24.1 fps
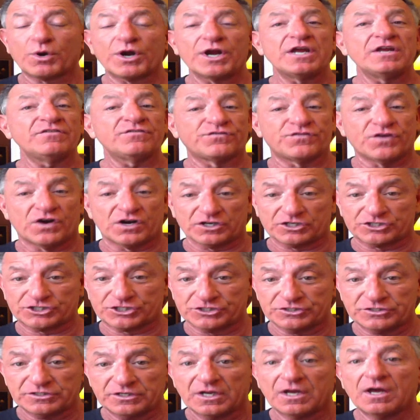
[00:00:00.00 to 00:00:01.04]
brain
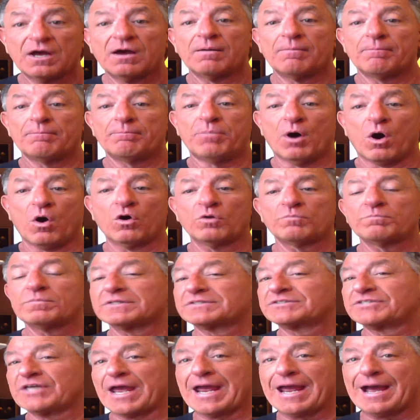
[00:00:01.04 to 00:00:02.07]
function, bone
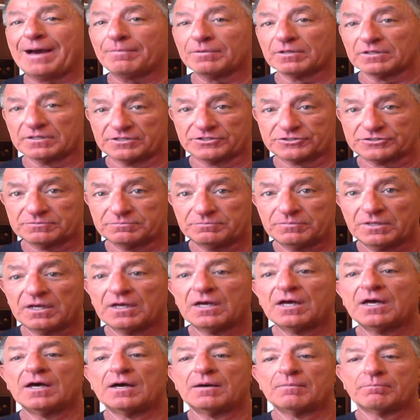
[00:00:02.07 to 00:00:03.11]
metabolism,
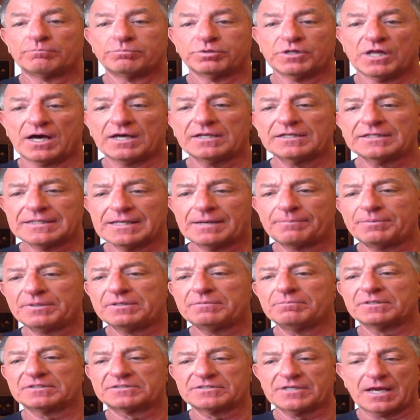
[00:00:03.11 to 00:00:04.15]
blood
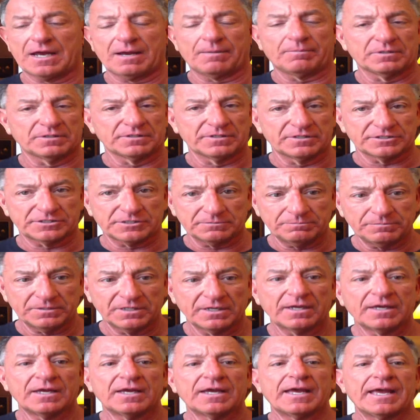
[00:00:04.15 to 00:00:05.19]
lipid metabolism,